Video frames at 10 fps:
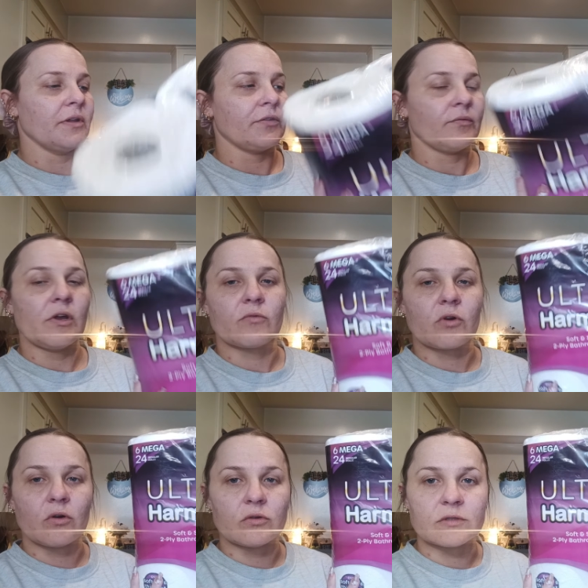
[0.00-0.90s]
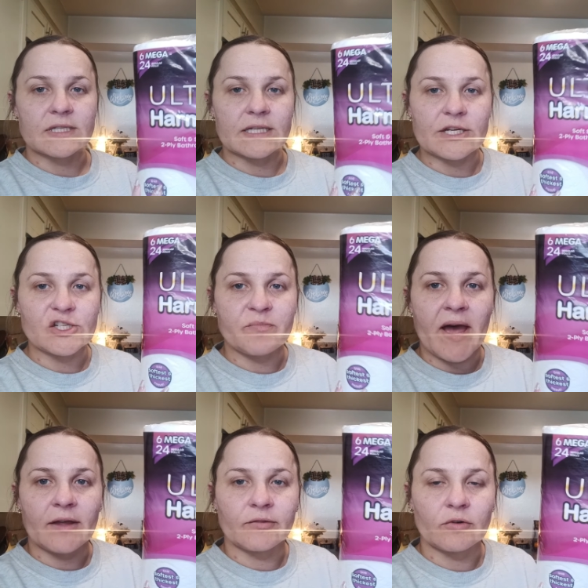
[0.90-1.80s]
three rolls in each
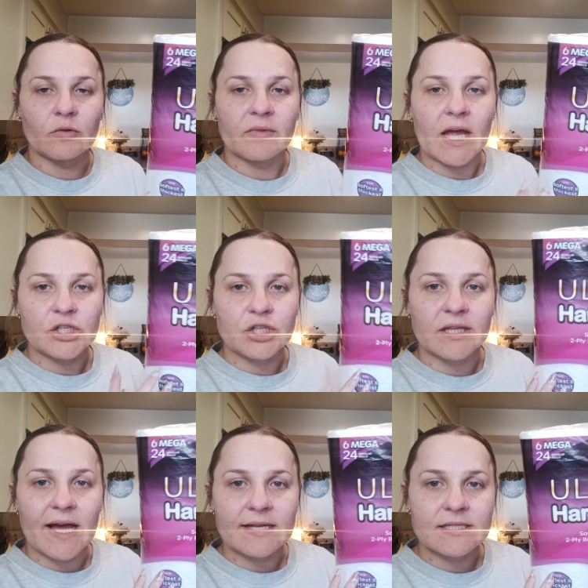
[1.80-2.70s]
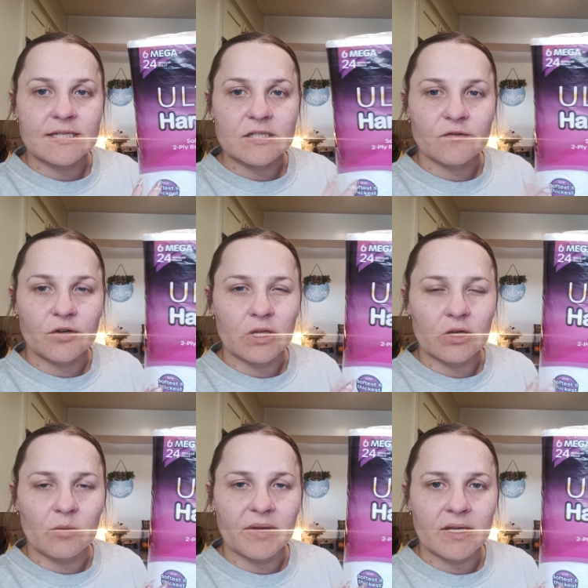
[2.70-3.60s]
bathroom and that should last us for a
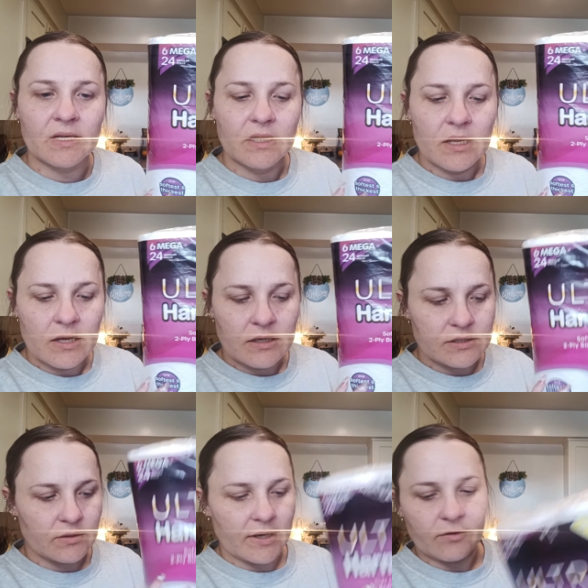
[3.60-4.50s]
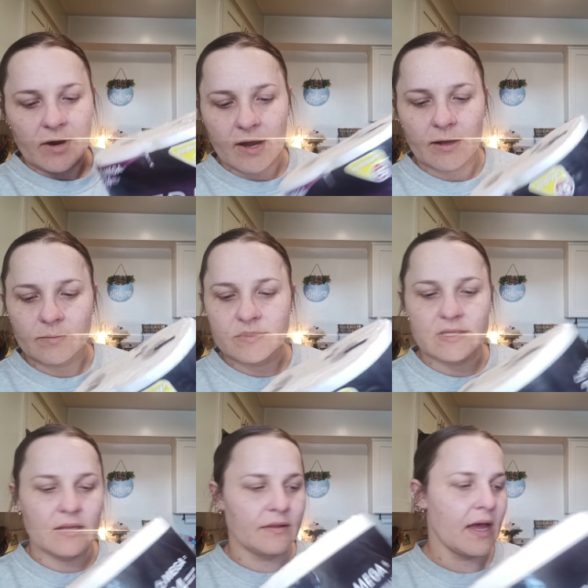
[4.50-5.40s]
little bit. So I grabbed
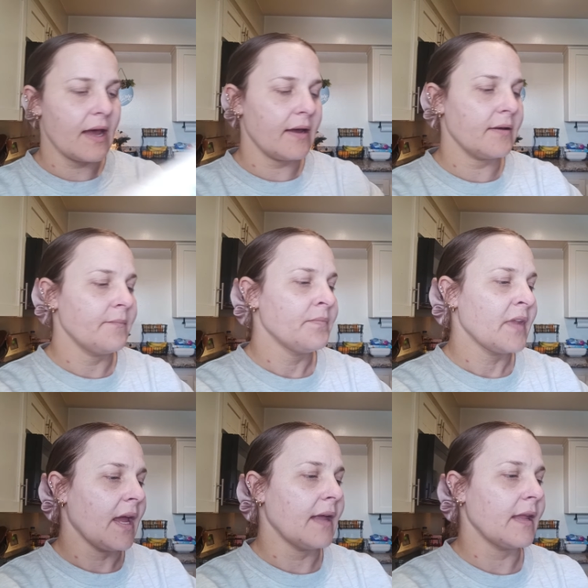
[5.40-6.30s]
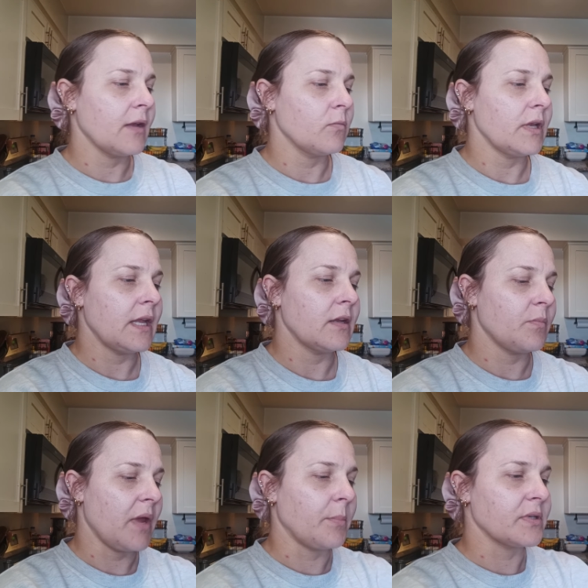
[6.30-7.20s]
that. And then we needed
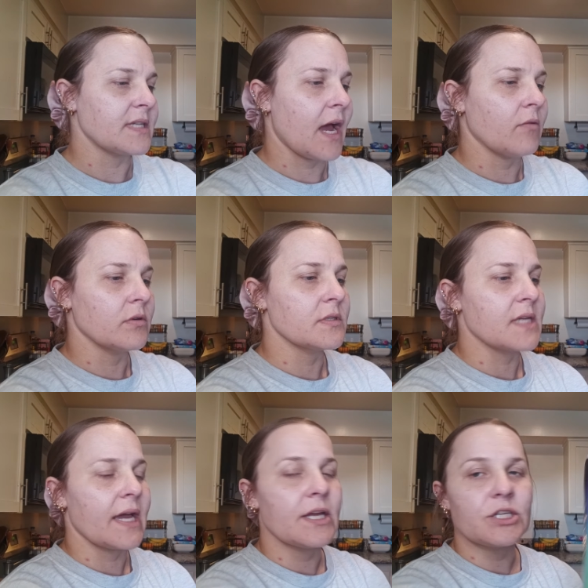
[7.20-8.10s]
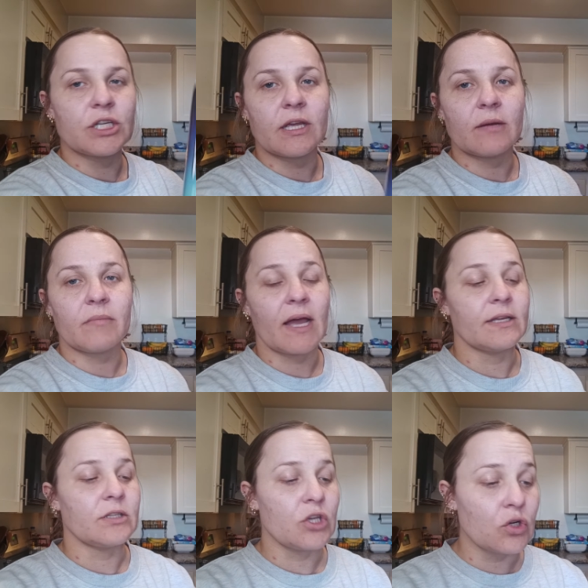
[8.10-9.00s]
paper towels. I usually get
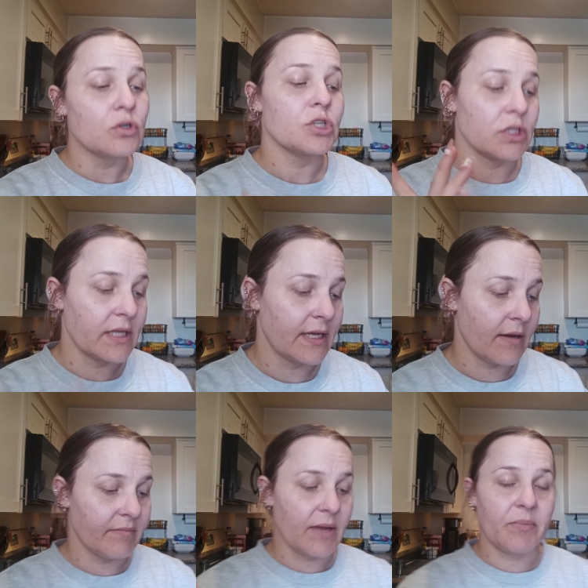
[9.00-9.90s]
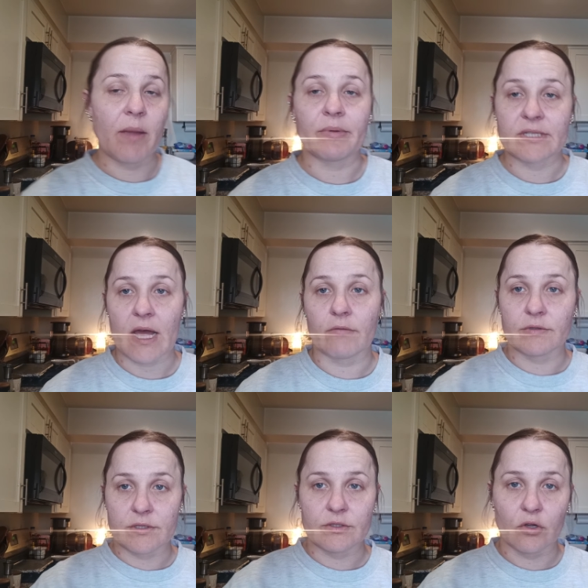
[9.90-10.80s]
I usually get my paper
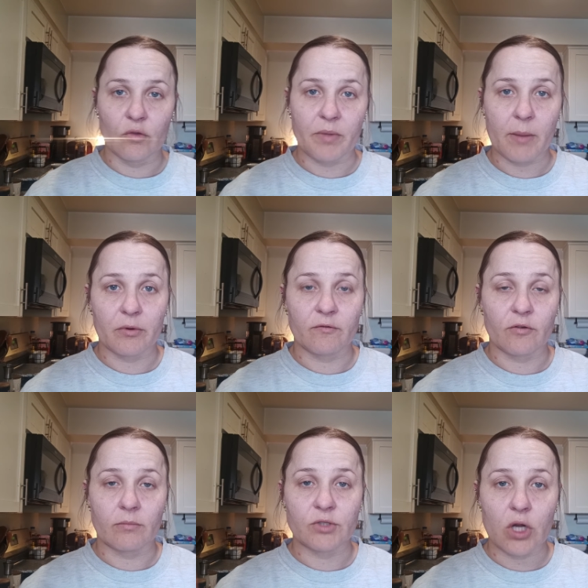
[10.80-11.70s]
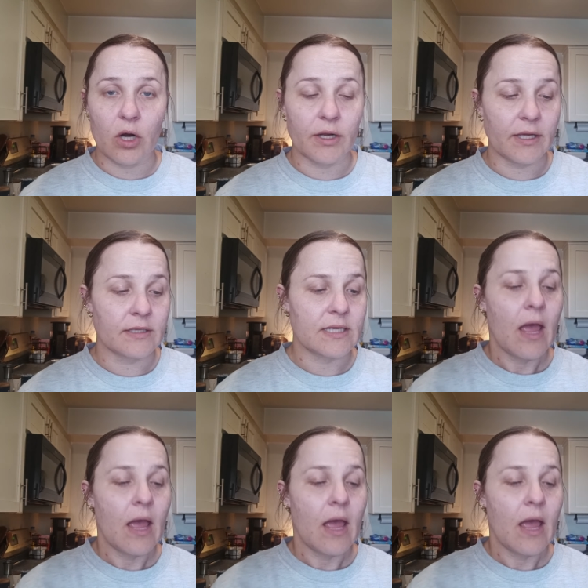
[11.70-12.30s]
towels and toilet paper from Target,